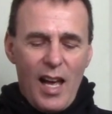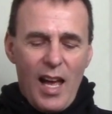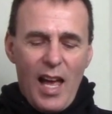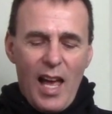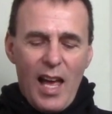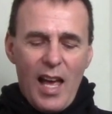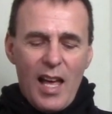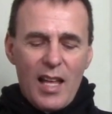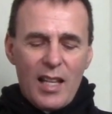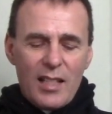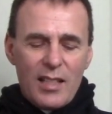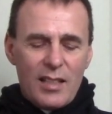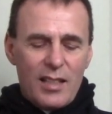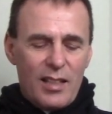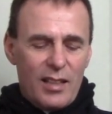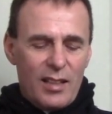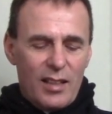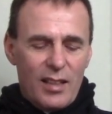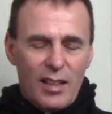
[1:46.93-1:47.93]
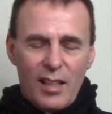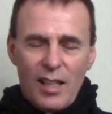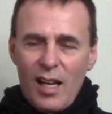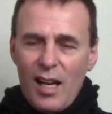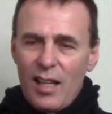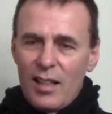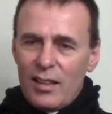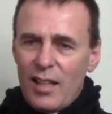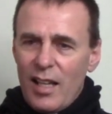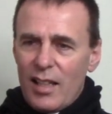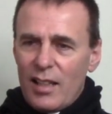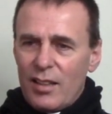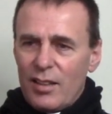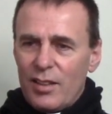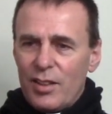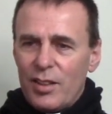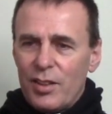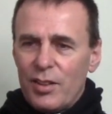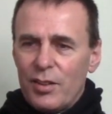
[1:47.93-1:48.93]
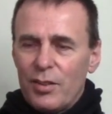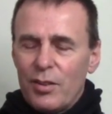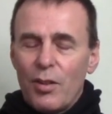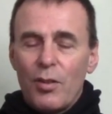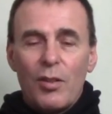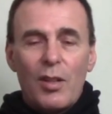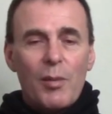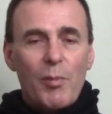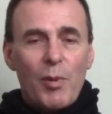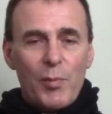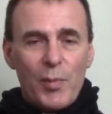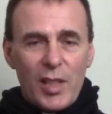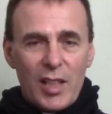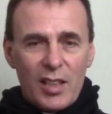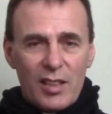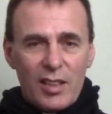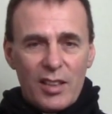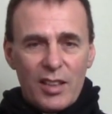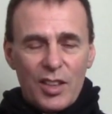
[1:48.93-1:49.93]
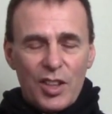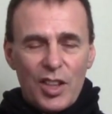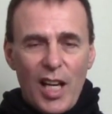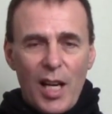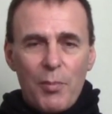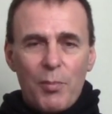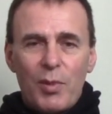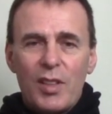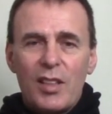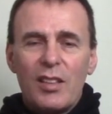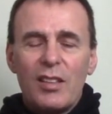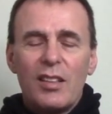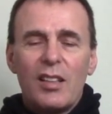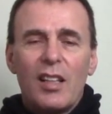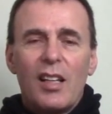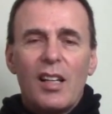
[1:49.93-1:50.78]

and I like to, I'm a military chaplain,